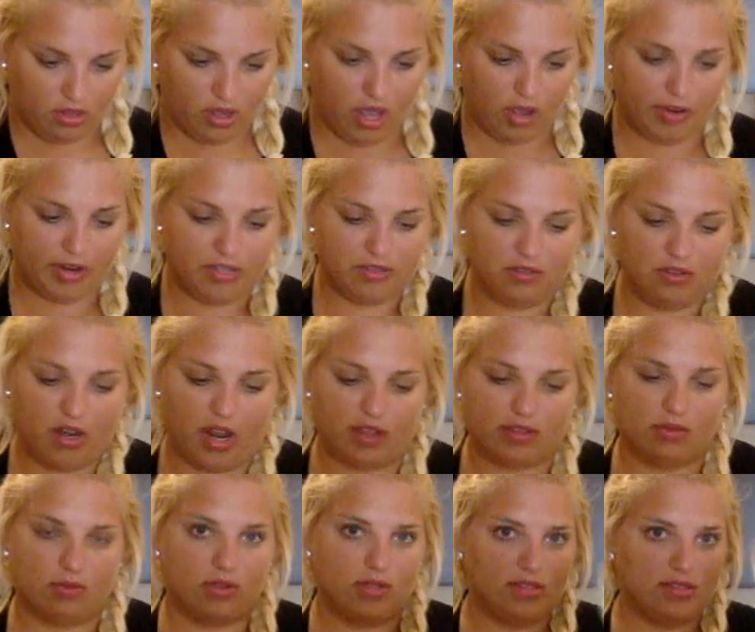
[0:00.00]
how I do the
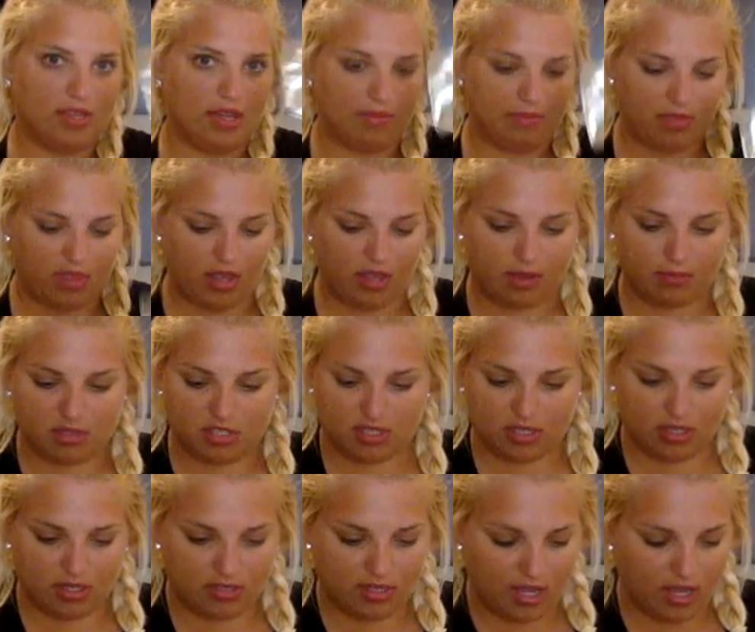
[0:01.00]
next one. Same thing, I'm
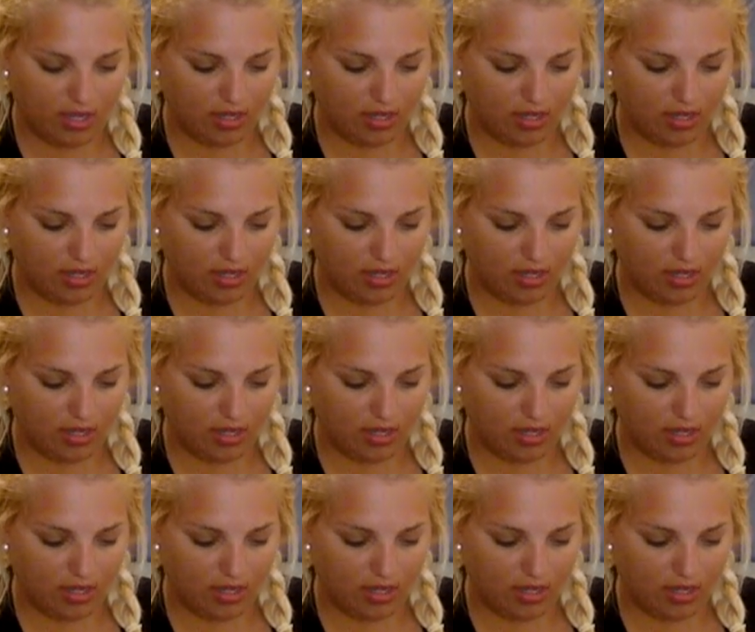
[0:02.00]
just going to